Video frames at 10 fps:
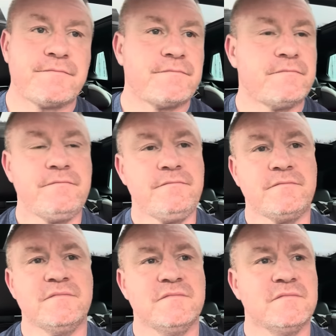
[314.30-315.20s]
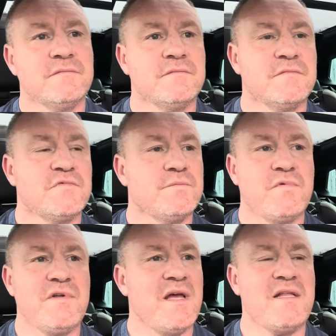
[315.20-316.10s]

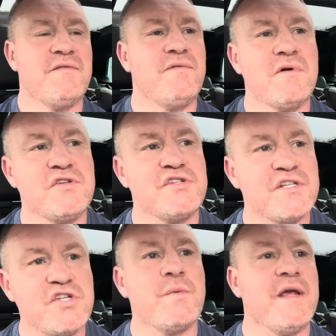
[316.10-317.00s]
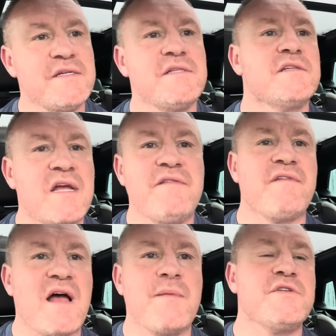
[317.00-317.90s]
But yeah, the fucking situations I
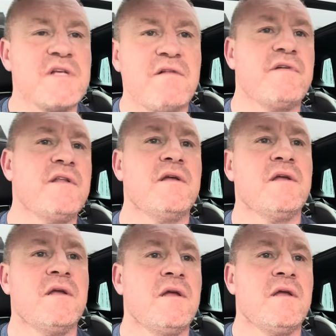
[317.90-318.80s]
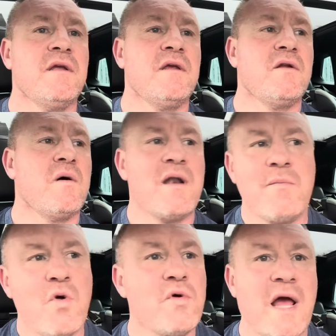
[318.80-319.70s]
find myself in. You know, and
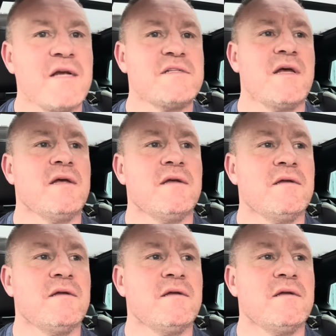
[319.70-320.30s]
I'm no gangster.